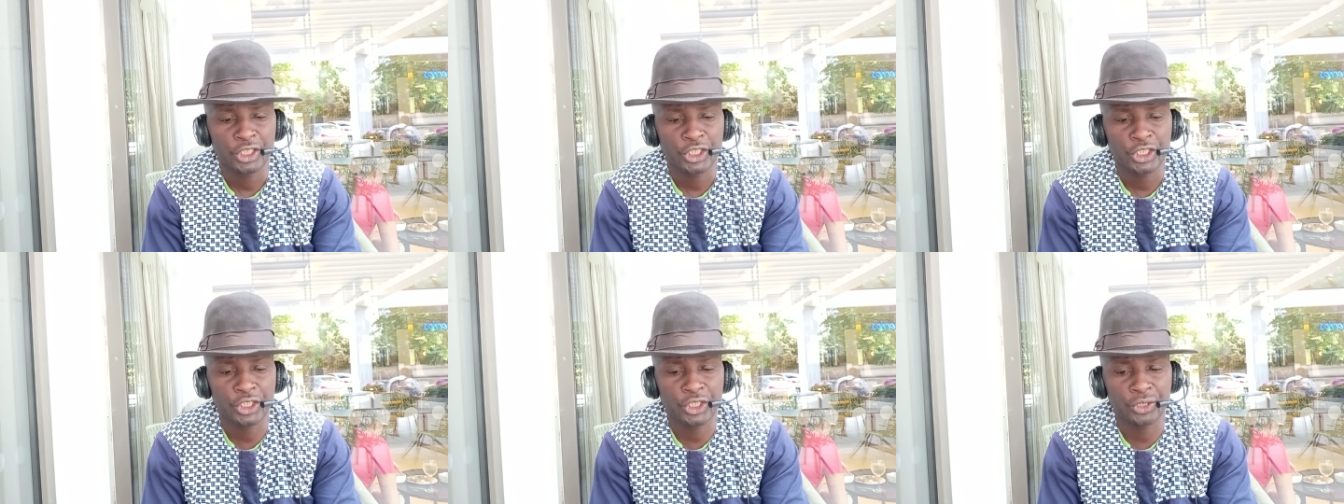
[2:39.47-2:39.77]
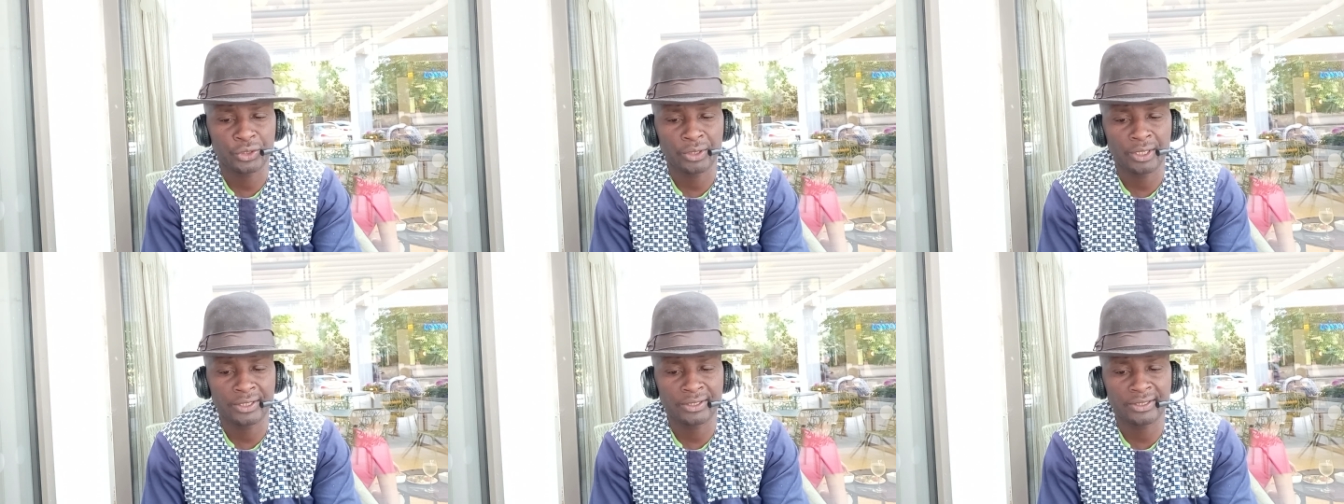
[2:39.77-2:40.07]

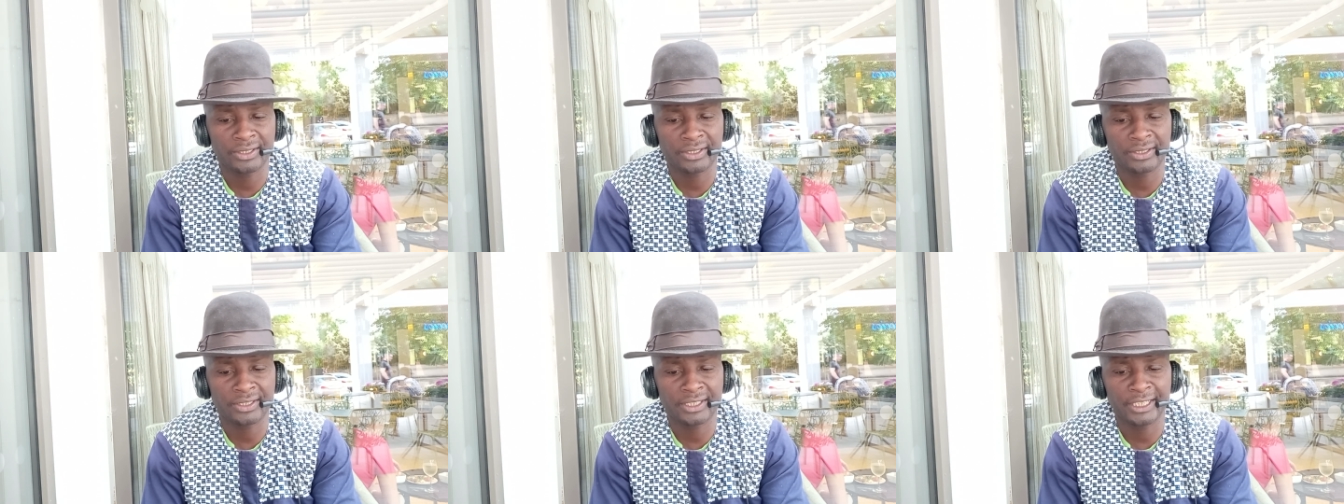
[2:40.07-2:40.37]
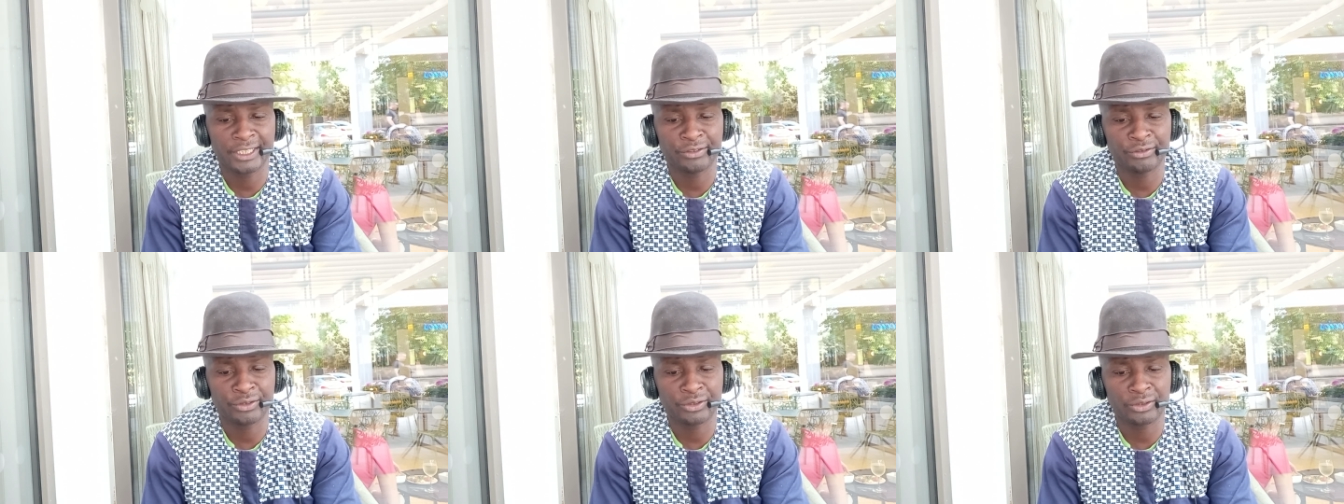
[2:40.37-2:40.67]
to assist
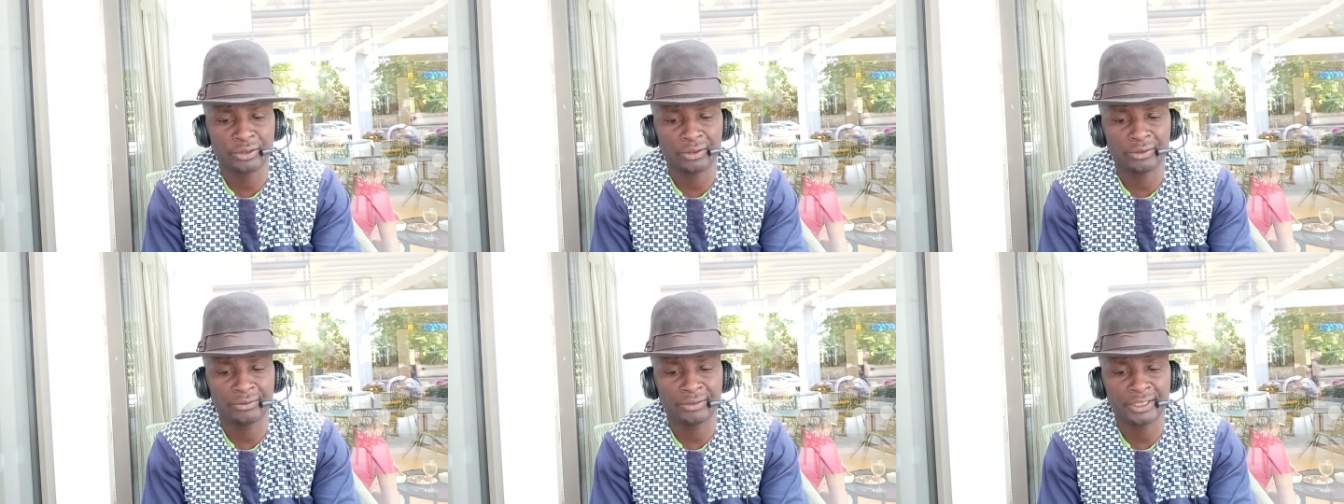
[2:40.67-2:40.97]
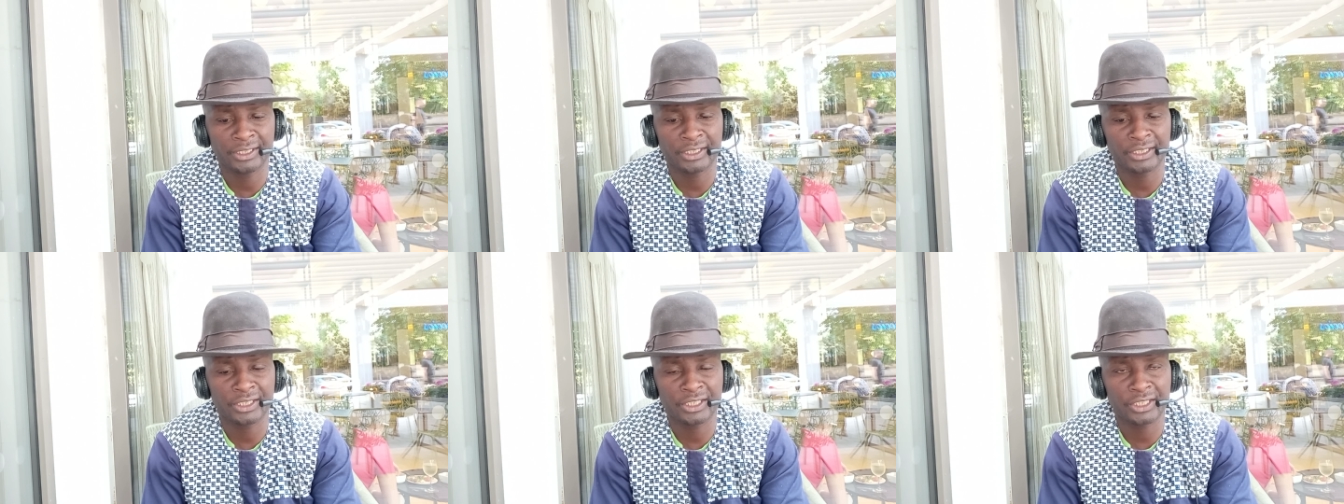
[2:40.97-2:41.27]
in
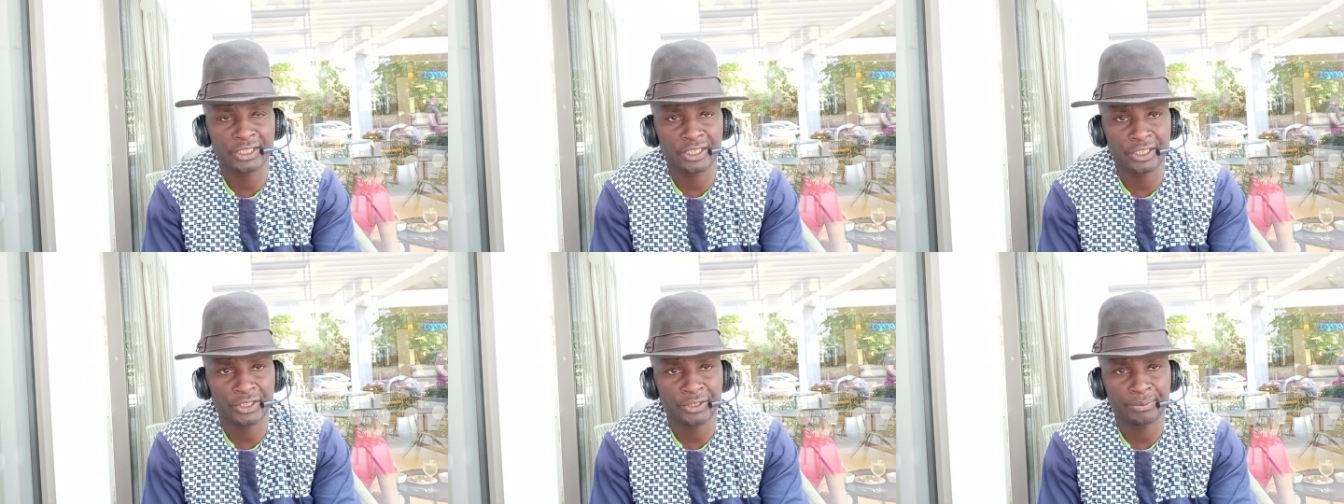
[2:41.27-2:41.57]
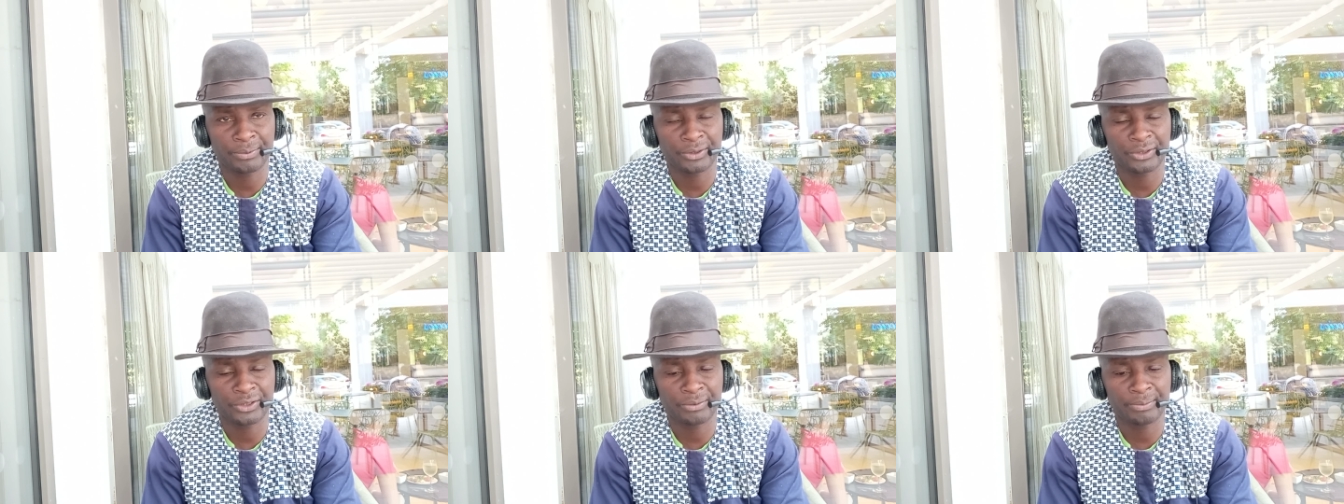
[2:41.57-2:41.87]
resolving
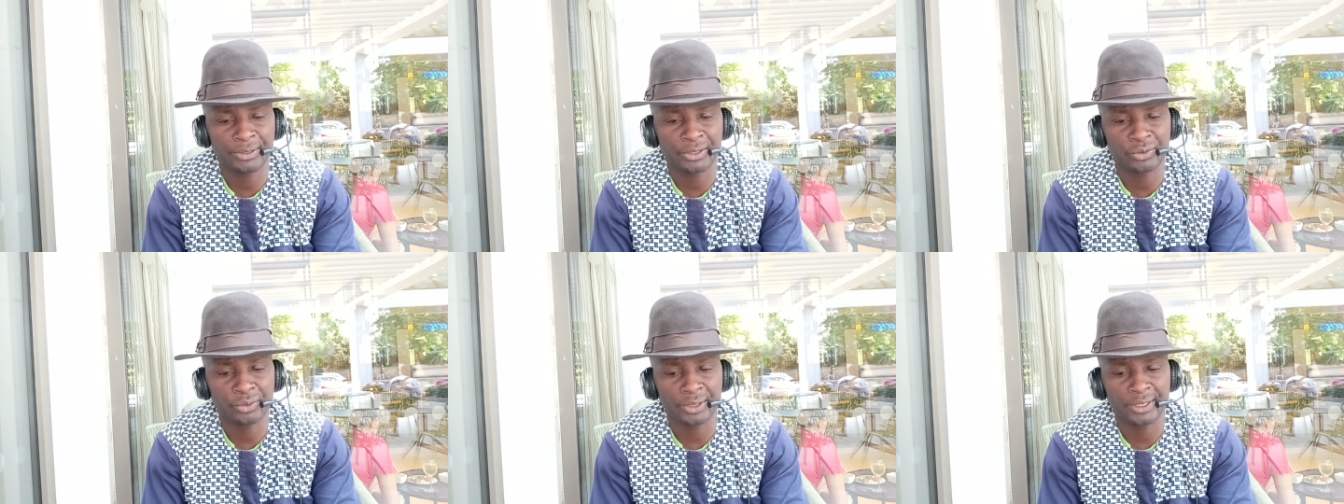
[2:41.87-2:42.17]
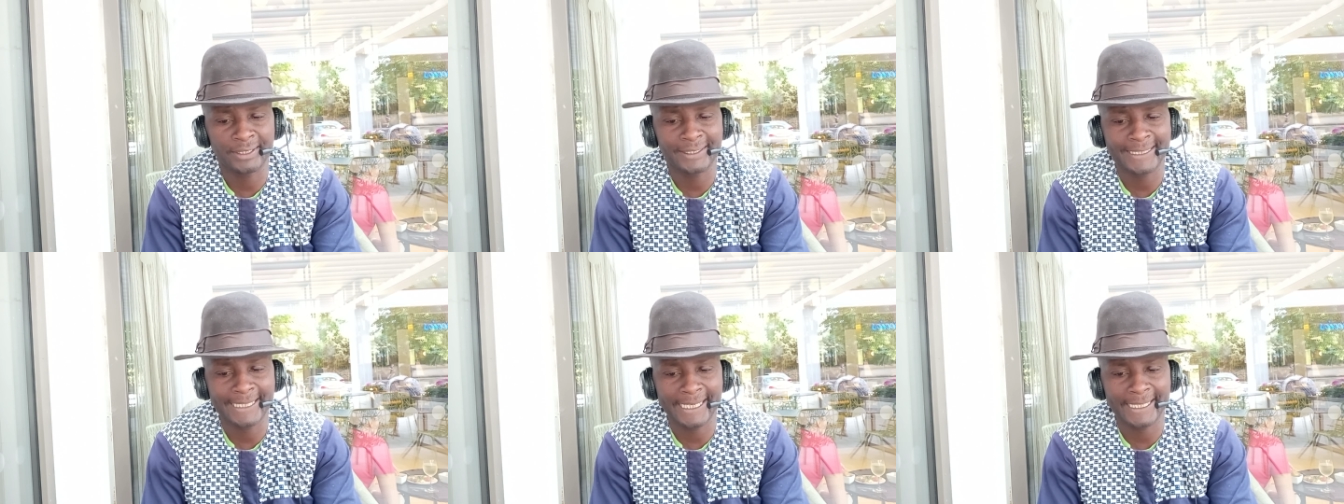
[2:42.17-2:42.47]
disputes
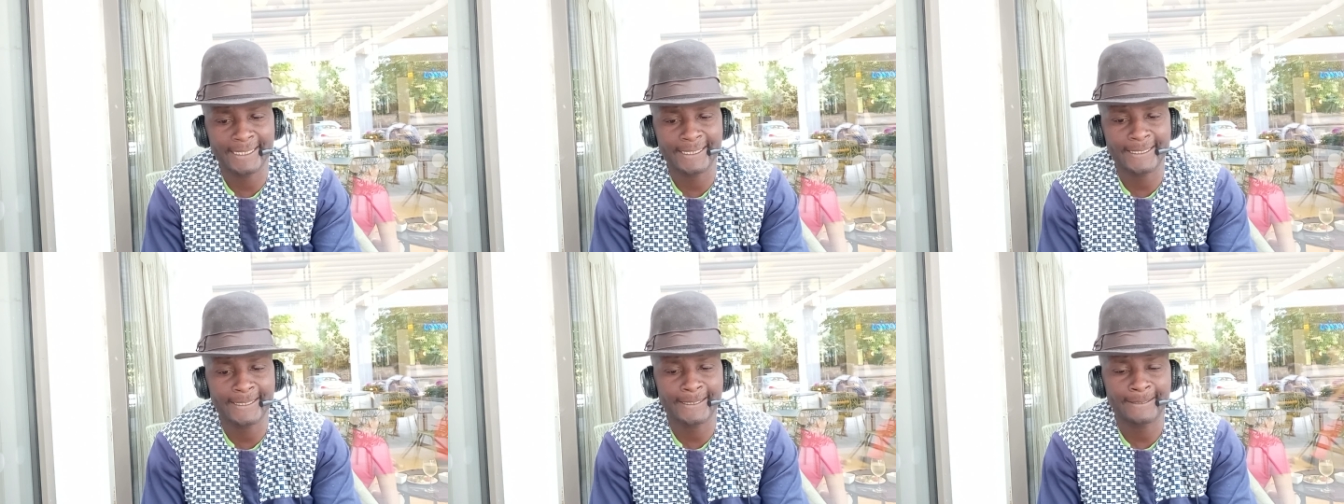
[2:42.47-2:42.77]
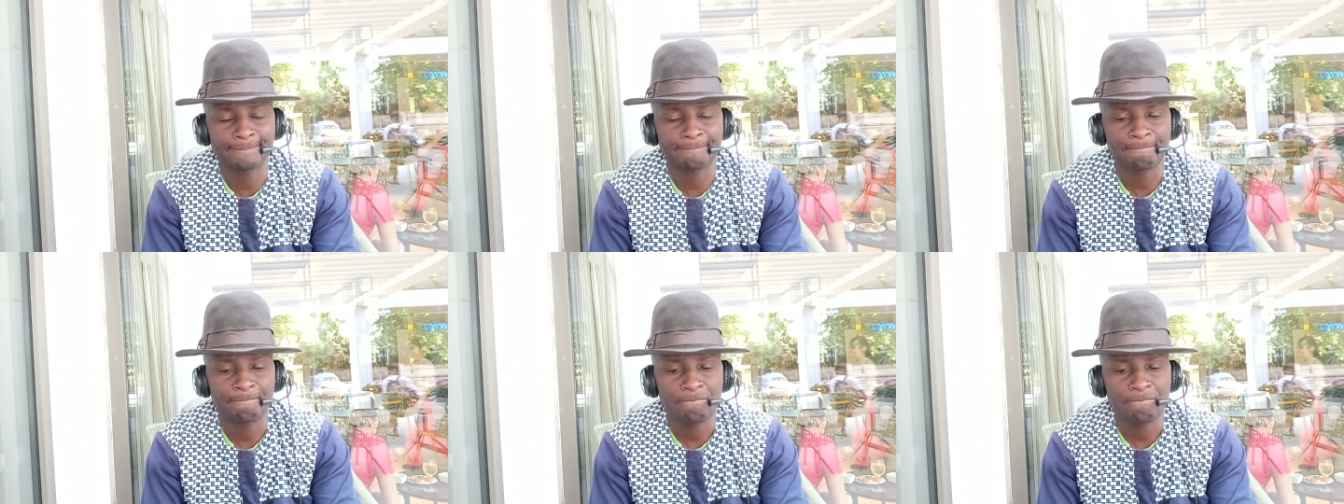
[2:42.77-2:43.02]
between states.